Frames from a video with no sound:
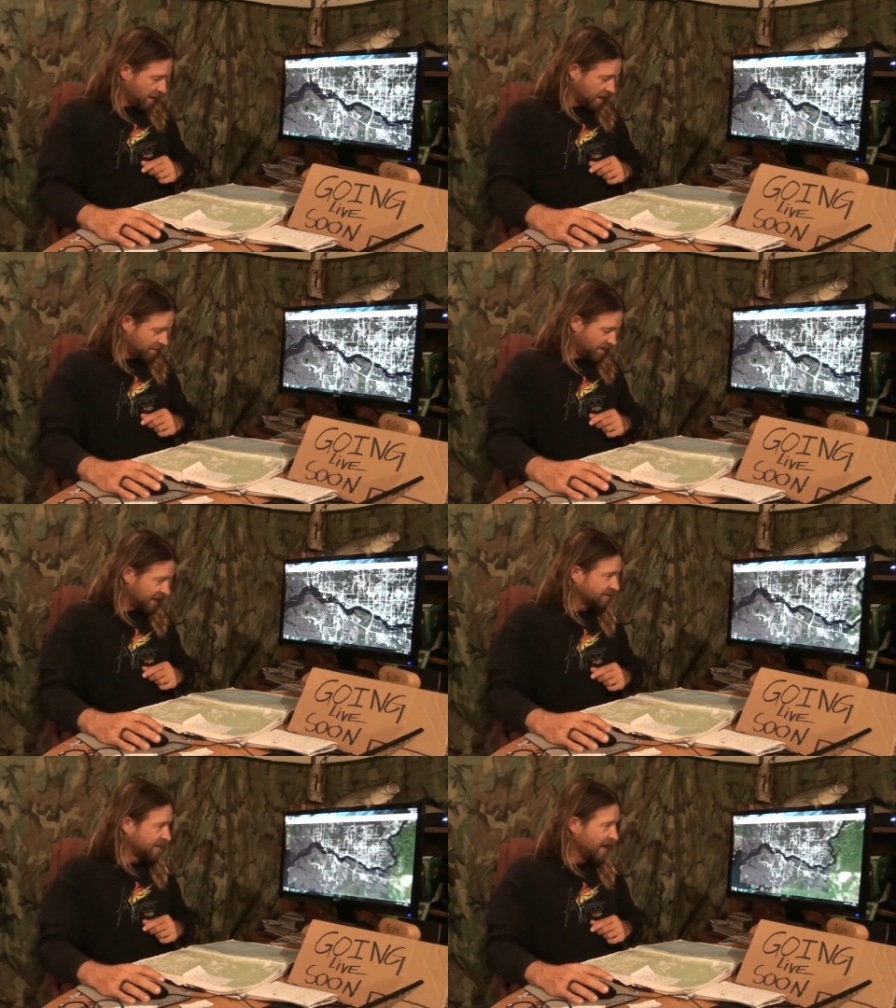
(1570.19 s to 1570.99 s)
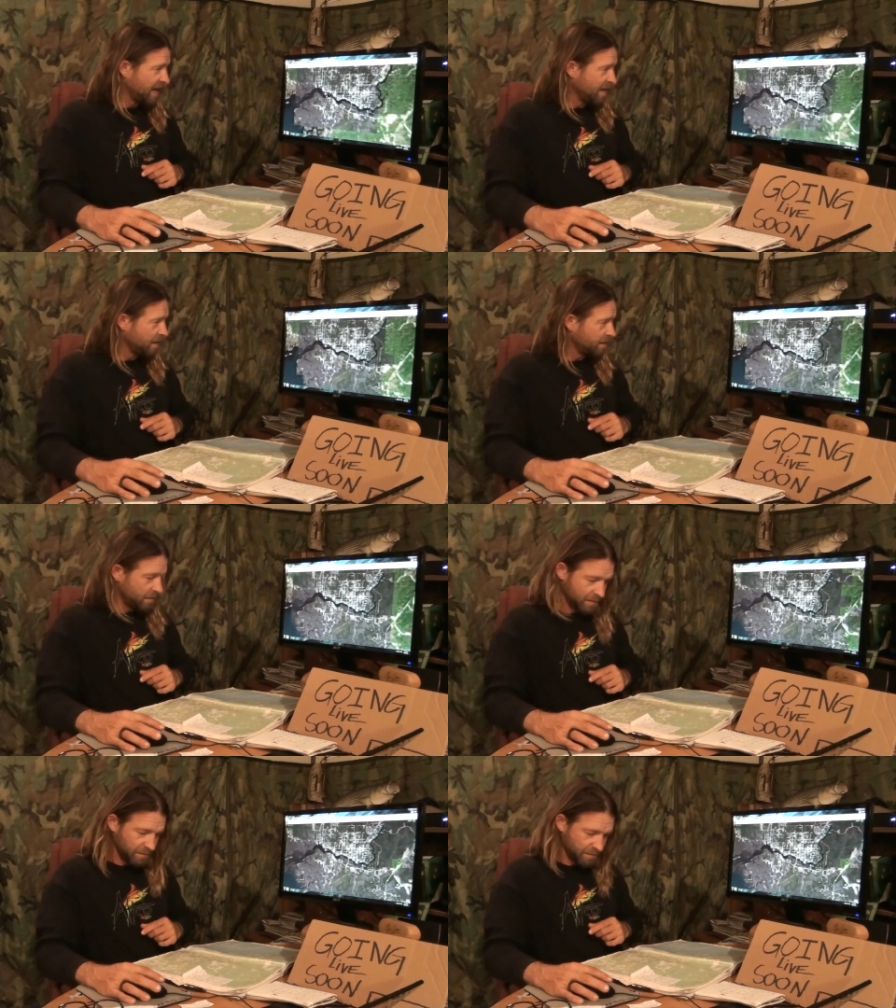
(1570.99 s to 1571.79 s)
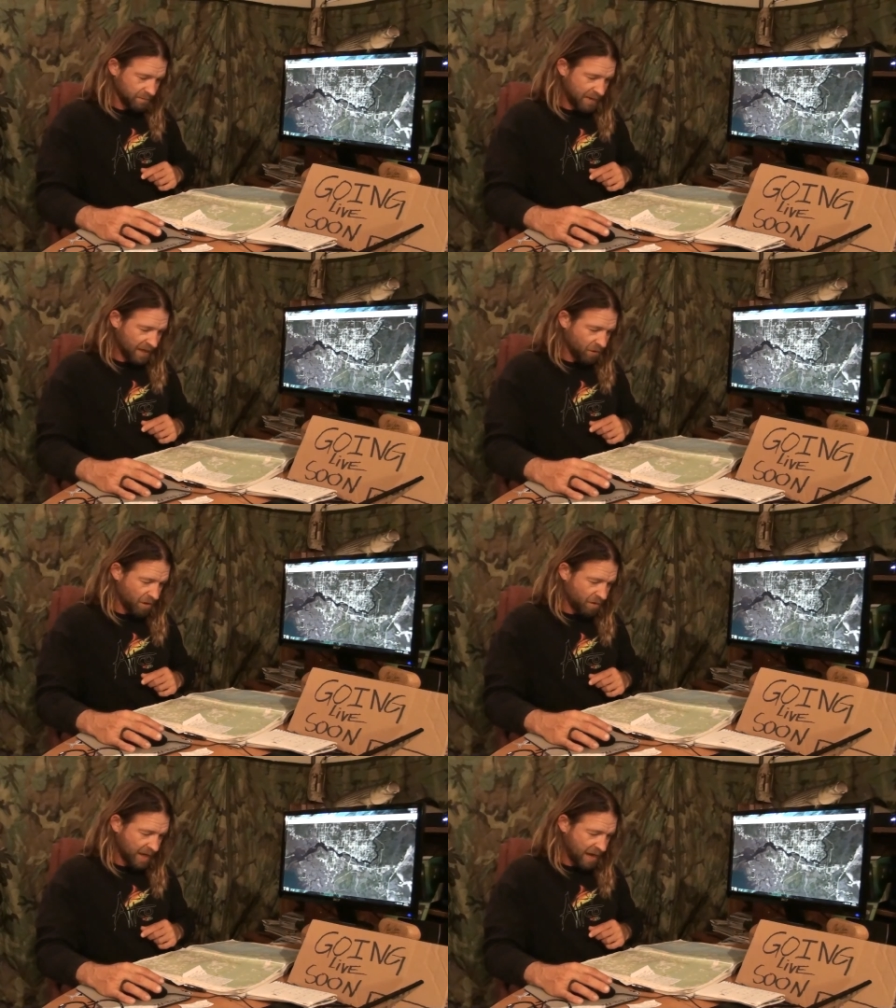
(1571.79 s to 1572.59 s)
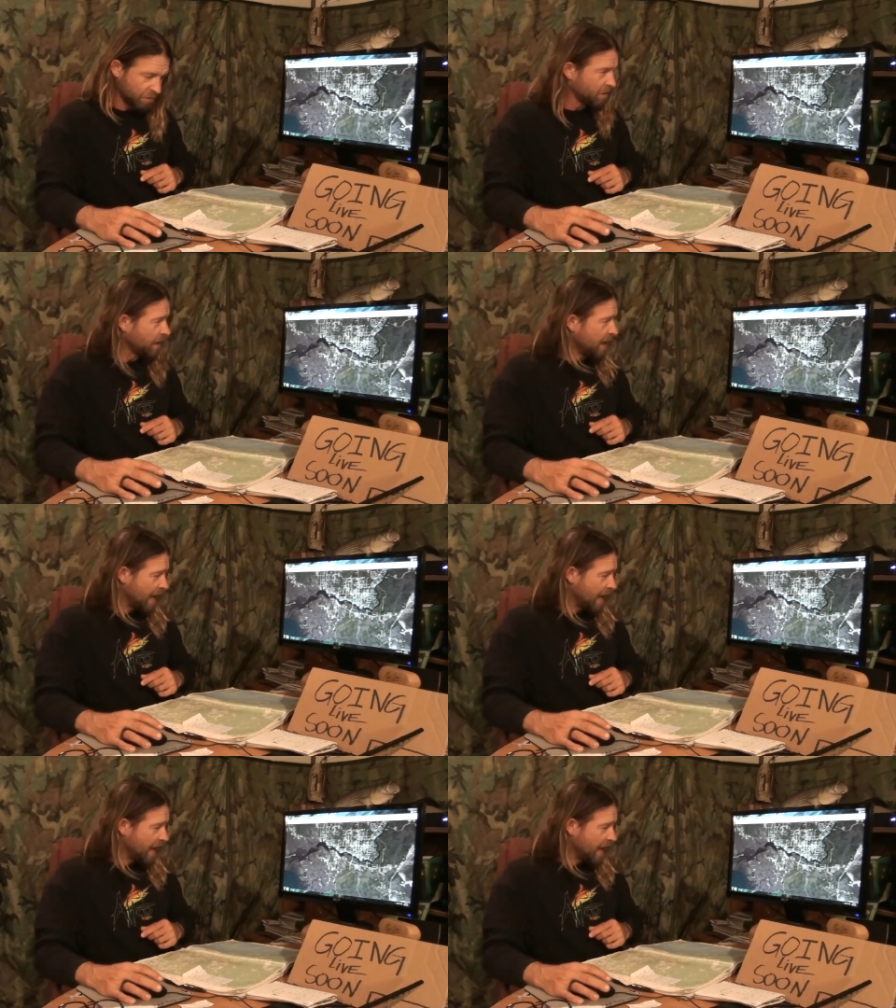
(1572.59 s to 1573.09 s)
The next day, paddled on out,